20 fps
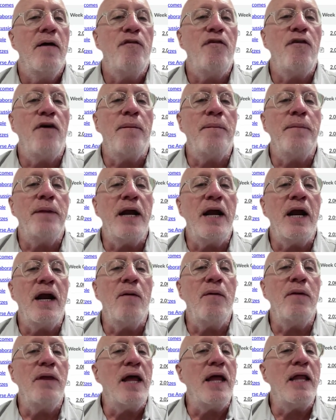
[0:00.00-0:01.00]
From
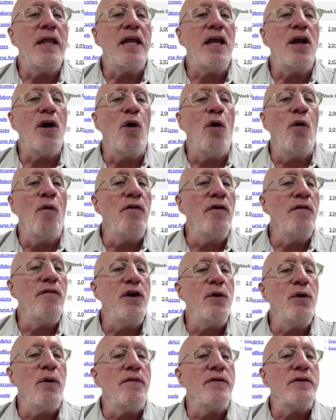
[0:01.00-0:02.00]
there, then the
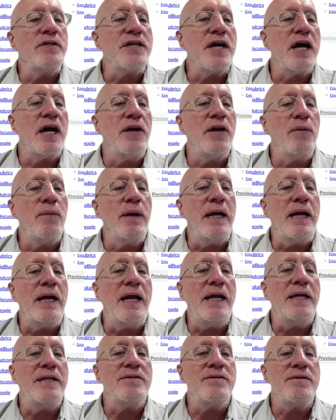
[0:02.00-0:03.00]
overview of assigned
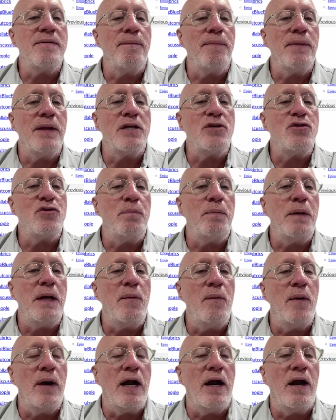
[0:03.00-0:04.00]
readings. This would
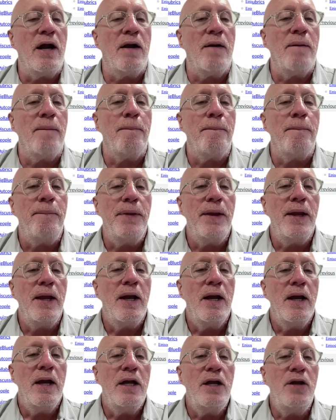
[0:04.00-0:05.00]
be where
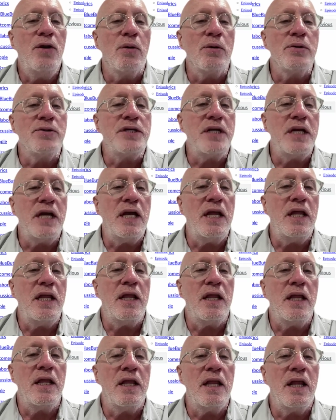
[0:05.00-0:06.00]
you'll see
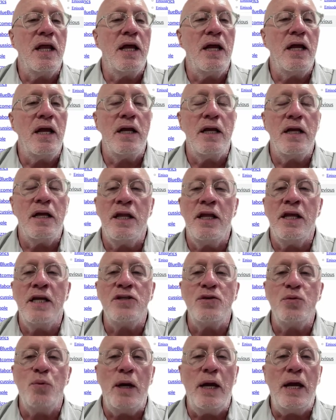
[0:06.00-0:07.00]

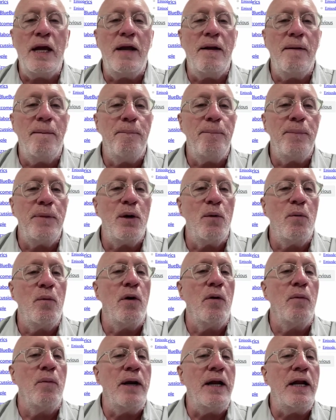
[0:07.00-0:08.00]
this week,
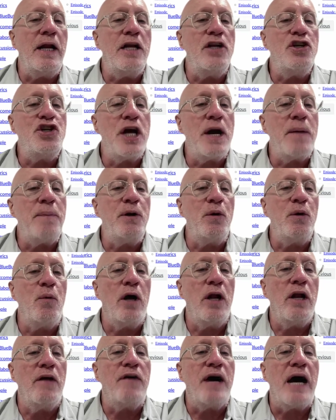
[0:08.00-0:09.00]
we're reading chapter
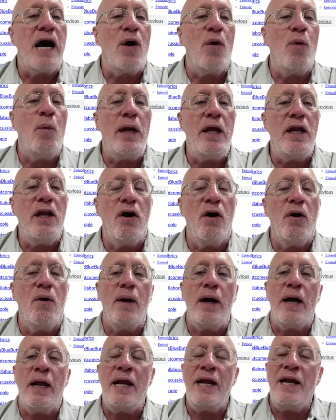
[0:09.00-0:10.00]
1 of How We
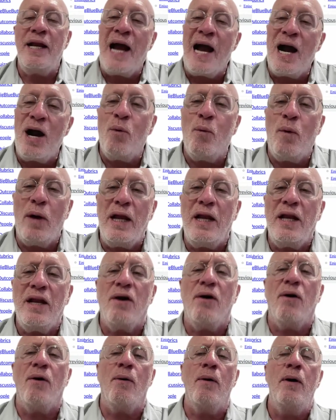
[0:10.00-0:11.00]
Know. And in How We
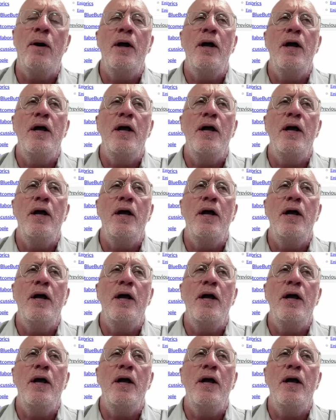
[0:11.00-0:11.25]
Know,